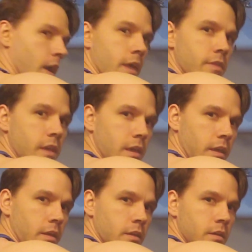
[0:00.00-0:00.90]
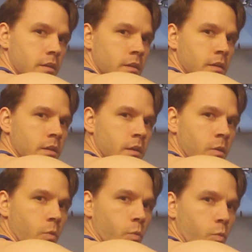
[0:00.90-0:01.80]
And then
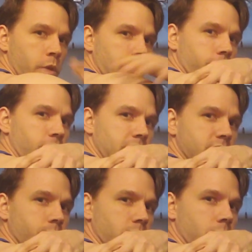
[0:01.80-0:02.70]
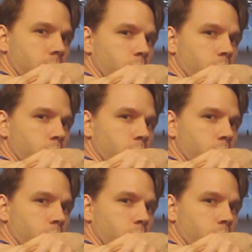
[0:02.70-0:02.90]
we can fix something